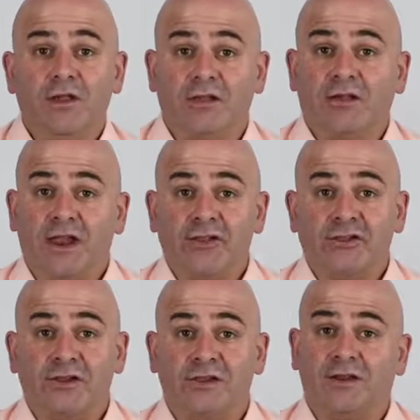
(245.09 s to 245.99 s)
So you can
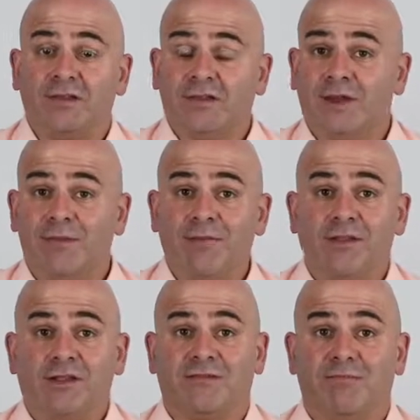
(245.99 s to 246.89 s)
actually see that there's going to be a
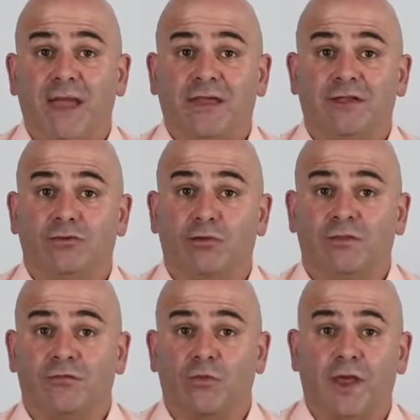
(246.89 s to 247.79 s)
mixed bag in
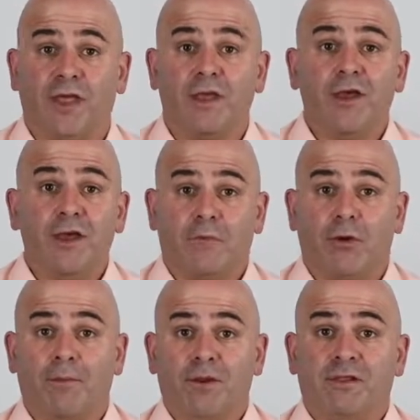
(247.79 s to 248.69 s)
terms of where
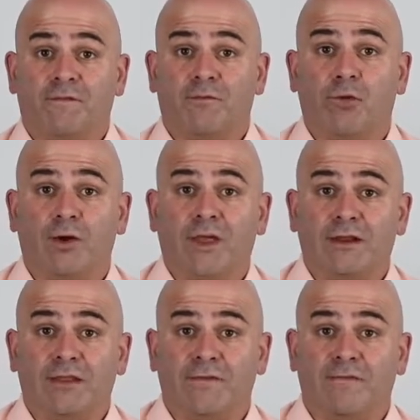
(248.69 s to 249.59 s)
properties are falling
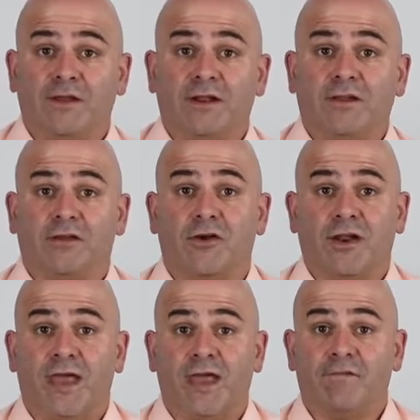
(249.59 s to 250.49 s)
and the effect that it's going to
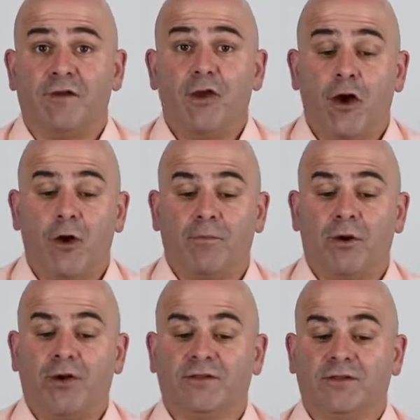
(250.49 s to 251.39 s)
have on
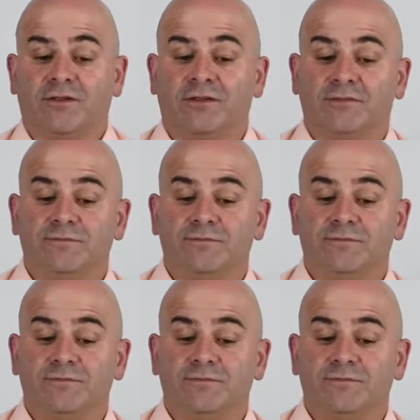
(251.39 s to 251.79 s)
prices.